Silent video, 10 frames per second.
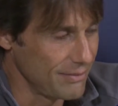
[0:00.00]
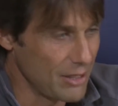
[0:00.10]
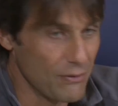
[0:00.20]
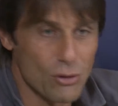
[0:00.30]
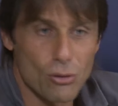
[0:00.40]

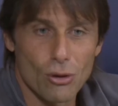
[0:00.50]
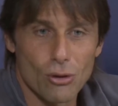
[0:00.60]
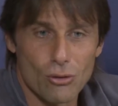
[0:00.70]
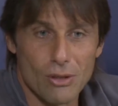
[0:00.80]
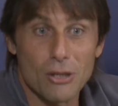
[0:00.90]
Juventus
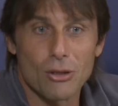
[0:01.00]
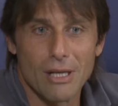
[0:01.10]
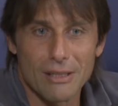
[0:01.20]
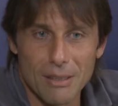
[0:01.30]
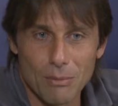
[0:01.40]
coach,
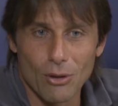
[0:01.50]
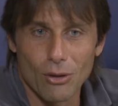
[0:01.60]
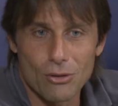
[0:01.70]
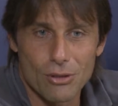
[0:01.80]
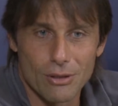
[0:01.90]
national team
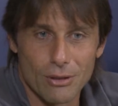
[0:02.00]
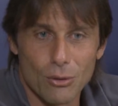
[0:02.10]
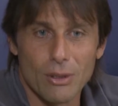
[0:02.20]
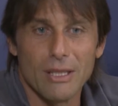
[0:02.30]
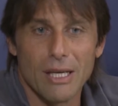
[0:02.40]
coach
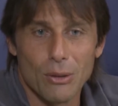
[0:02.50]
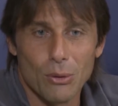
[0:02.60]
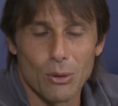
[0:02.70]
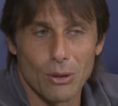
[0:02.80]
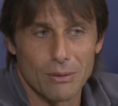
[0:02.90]
during the
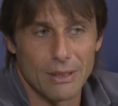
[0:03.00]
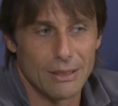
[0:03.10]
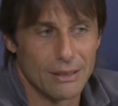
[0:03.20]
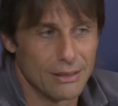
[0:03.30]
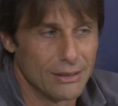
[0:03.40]
Euro,
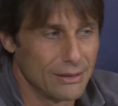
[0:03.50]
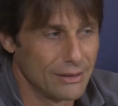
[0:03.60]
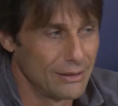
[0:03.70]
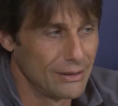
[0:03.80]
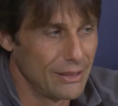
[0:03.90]
and
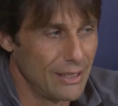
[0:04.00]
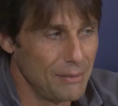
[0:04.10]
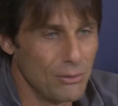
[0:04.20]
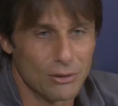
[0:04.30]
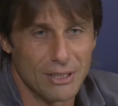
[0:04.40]

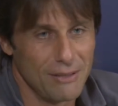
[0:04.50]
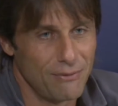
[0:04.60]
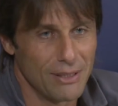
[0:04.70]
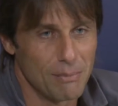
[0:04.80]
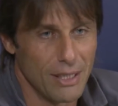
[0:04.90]
I'm not a
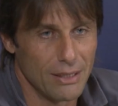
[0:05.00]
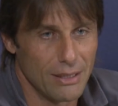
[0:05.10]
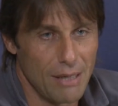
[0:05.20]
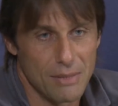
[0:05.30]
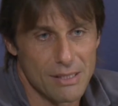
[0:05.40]
different man,
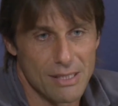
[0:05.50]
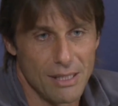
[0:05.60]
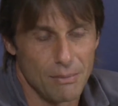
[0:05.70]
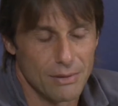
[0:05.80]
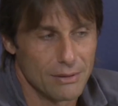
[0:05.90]
I'm the
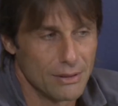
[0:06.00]
same.